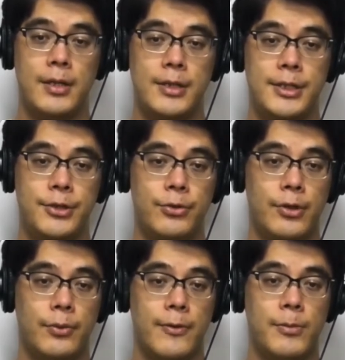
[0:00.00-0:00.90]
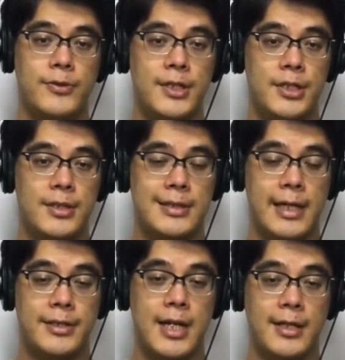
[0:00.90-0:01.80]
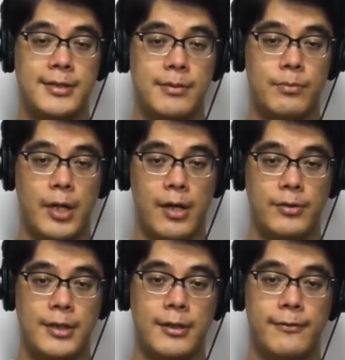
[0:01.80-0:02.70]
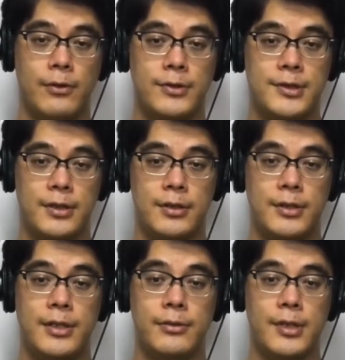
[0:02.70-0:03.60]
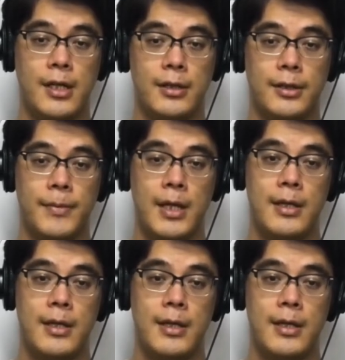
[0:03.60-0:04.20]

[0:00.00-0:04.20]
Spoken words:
She toured with musicians like Jackson Browne and the folk singer Neil Young,